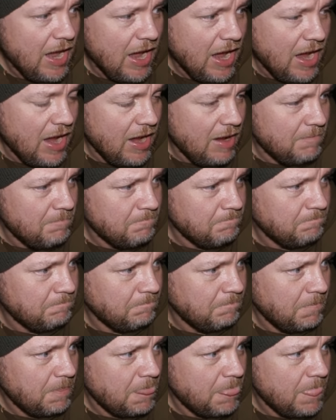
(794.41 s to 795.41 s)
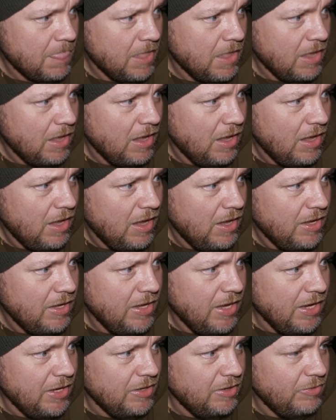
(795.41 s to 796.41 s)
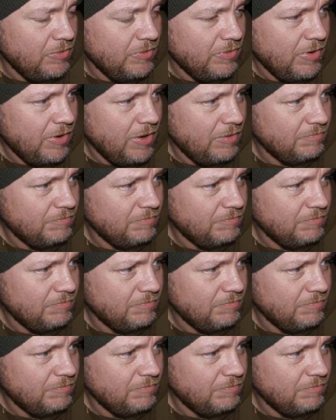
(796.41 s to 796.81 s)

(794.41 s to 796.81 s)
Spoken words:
You know,